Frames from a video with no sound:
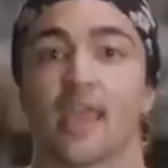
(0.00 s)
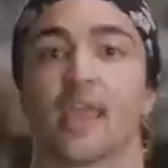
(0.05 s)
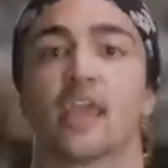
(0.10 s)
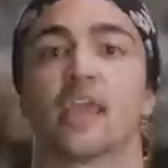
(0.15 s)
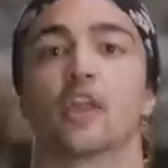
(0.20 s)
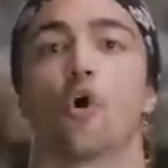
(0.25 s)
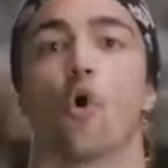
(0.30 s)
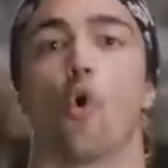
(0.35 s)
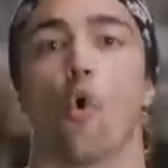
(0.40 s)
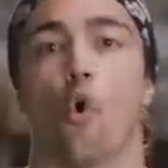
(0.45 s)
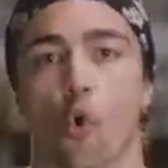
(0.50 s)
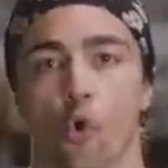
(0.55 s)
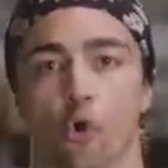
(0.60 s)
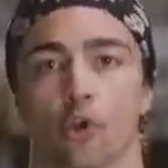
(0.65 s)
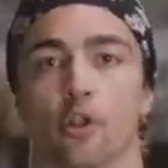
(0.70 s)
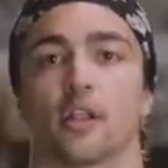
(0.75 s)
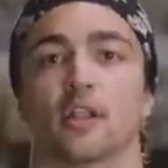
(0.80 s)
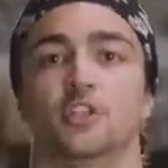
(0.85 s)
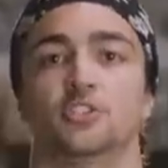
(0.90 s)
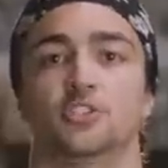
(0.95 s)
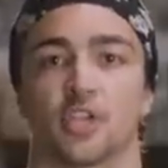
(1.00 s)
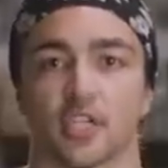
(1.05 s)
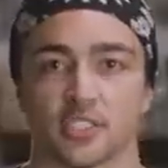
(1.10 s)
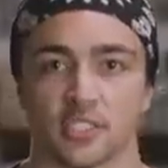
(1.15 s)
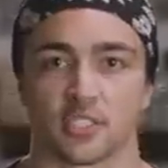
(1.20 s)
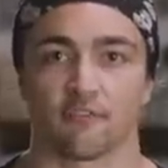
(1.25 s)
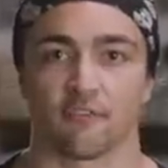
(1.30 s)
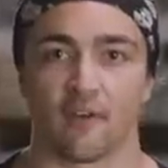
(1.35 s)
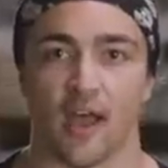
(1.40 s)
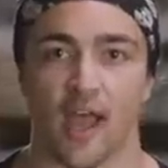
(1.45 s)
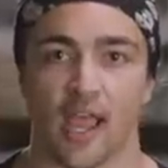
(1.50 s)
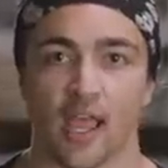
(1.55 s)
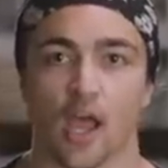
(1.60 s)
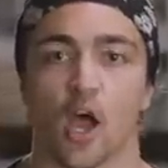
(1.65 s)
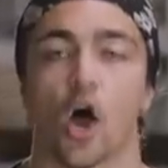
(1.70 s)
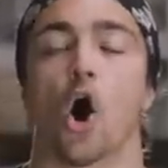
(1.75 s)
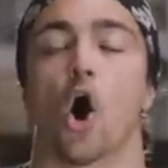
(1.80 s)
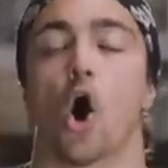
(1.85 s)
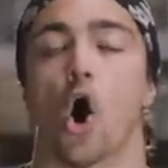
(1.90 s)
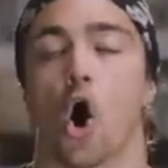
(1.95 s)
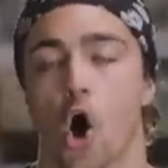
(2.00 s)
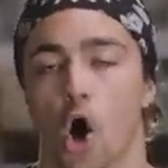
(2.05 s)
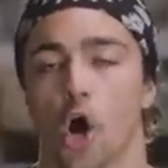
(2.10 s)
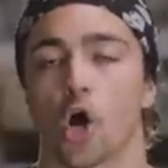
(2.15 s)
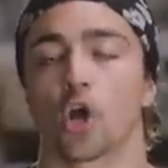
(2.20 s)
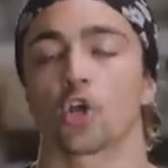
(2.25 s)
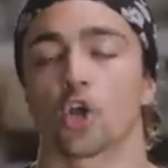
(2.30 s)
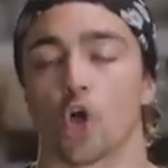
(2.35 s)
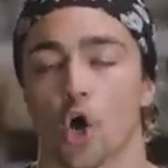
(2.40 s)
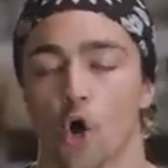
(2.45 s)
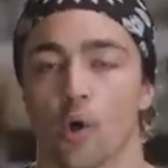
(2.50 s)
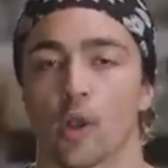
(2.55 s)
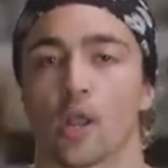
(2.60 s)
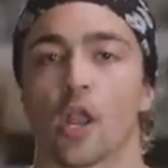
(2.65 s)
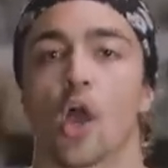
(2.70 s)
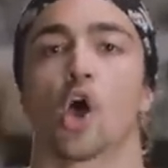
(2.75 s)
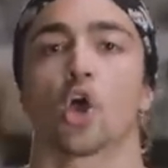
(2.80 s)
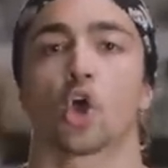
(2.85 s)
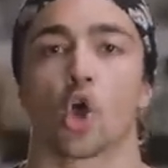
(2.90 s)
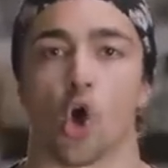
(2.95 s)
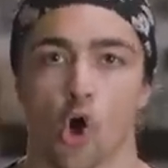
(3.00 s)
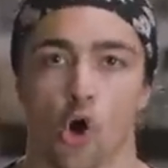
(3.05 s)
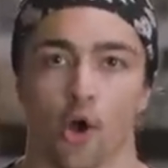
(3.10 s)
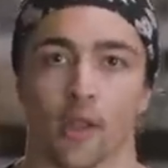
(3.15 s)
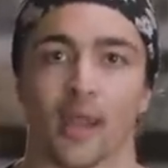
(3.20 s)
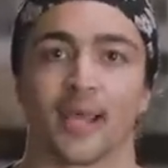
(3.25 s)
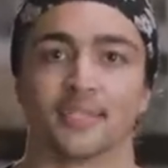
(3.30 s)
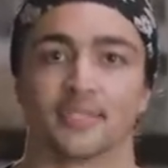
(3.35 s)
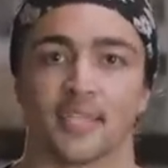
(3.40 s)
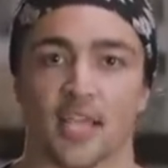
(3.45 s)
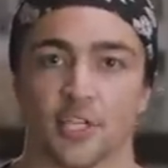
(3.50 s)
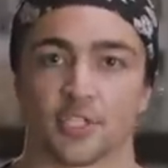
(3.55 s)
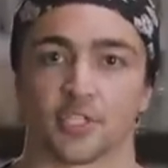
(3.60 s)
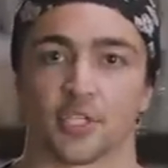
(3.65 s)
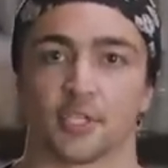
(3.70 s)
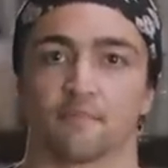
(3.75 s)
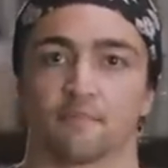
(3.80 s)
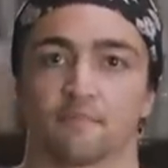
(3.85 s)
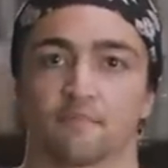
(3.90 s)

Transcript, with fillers: in order to justify ongoing colonization.